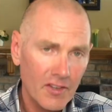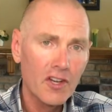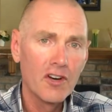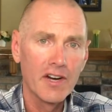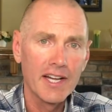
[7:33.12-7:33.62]

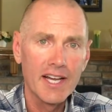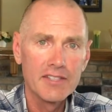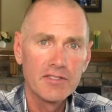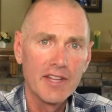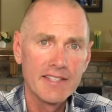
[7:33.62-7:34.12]
All right,
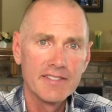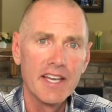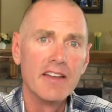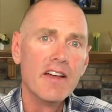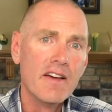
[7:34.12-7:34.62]
guys, so that's
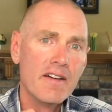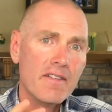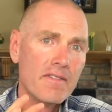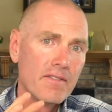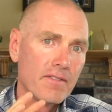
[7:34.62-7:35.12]
it.
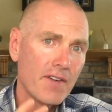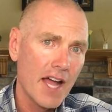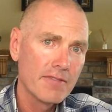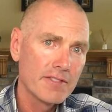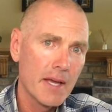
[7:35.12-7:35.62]

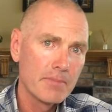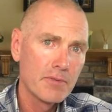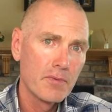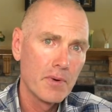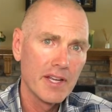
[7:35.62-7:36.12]
5 steps
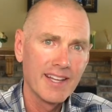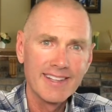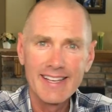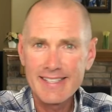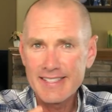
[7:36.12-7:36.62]
for you.
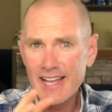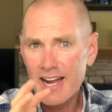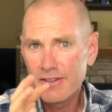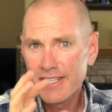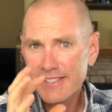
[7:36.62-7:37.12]
It's
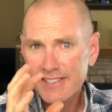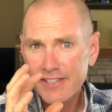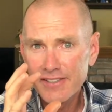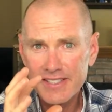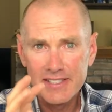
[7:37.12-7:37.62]
not
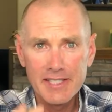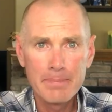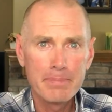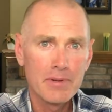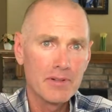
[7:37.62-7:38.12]
necessarily
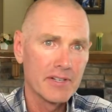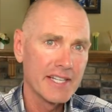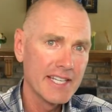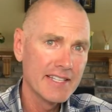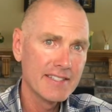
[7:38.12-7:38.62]
simple or
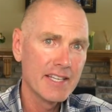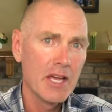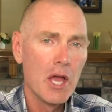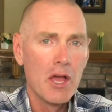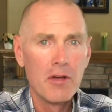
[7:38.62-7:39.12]
easy,
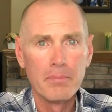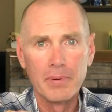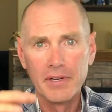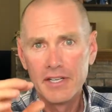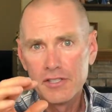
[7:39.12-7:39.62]

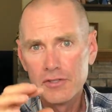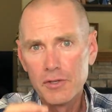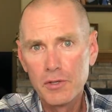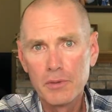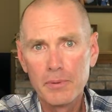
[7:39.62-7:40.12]
but it is
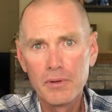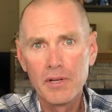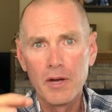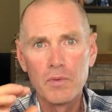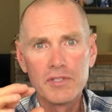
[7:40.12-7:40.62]

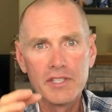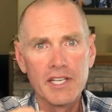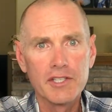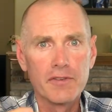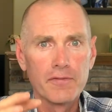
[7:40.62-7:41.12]
doable. And once you
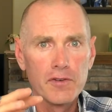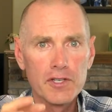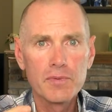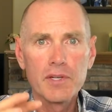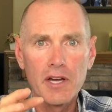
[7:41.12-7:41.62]
get your
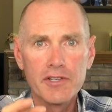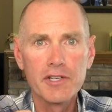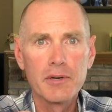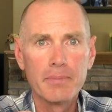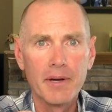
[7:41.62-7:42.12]
first one under
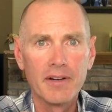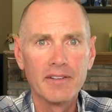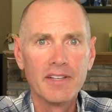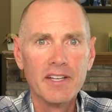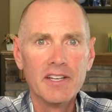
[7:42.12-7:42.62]
your
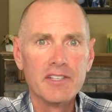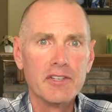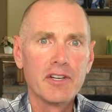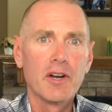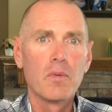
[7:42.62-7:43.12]
belt,
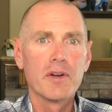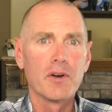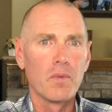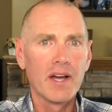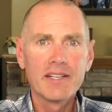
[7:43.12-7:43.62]
you're going to
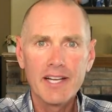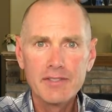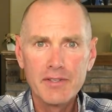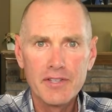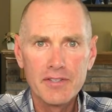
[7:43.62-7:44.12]
wonder, why didn't I
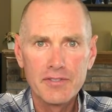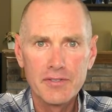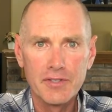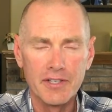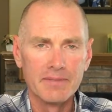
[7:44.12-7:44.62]
do this
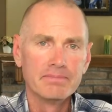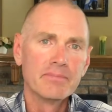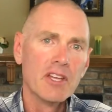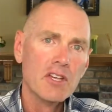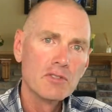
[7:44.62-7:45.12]
sooner?
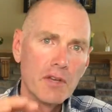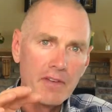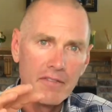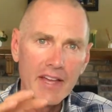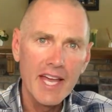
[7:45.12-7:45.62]
So if you
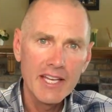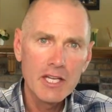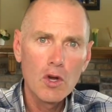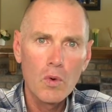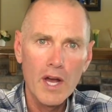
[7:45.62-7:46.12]
have any
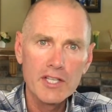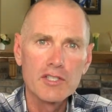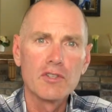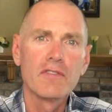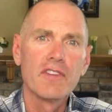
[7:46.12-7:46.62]

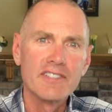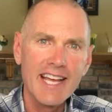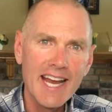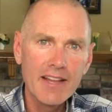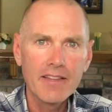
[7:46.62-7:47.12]
questions or if there's
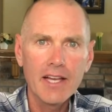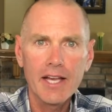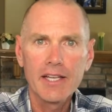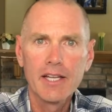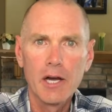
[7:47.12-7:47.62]
anything I
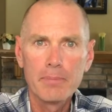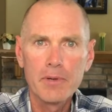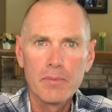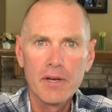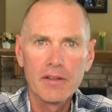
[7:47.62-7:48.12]
can help
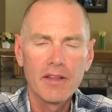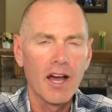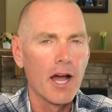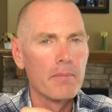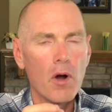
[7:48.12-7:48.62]
you with,
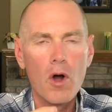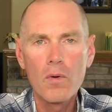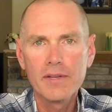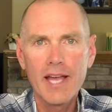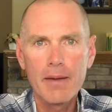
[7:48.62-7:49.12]
I'm
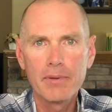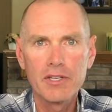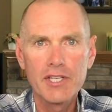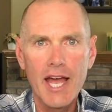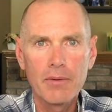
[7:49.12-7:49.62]
always happy to
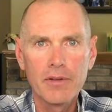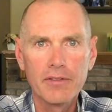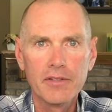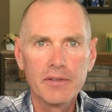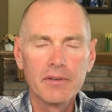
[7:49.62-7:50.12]
chat with
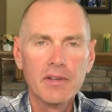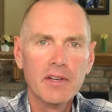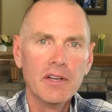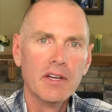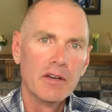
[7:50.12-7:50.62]
you.
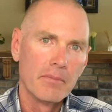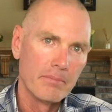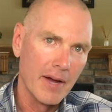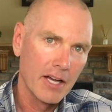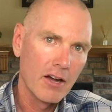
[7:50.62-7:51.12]

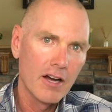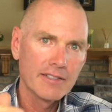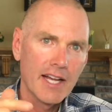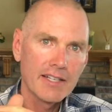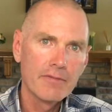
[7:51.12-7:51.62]
My
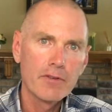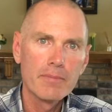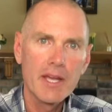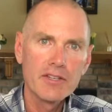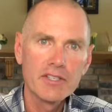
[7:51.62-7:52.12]
contact
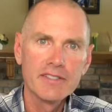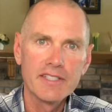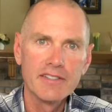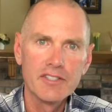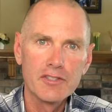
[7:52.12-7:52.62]
information is
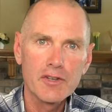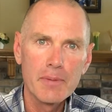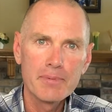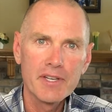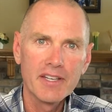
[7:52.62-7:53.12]
in the
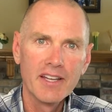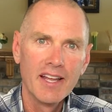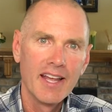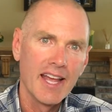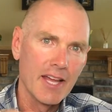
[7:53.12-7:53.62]
description,
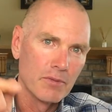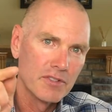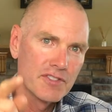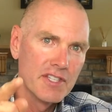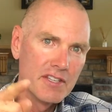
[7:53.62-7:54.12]
and we'll
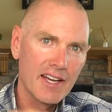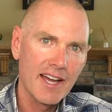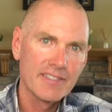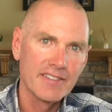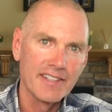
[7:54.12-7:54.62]
see you
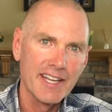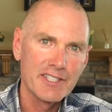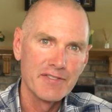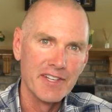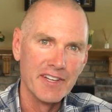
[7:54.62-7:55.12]
guys on the next
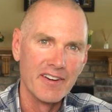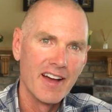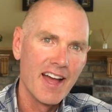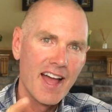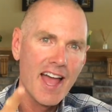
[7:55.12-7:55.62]
video.
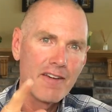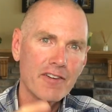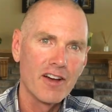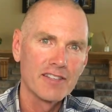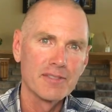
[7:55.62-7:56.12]
Have an
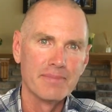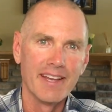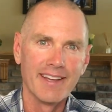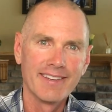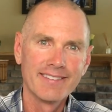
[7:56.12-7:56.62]
awesome
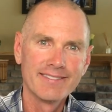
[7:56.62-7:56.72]
day.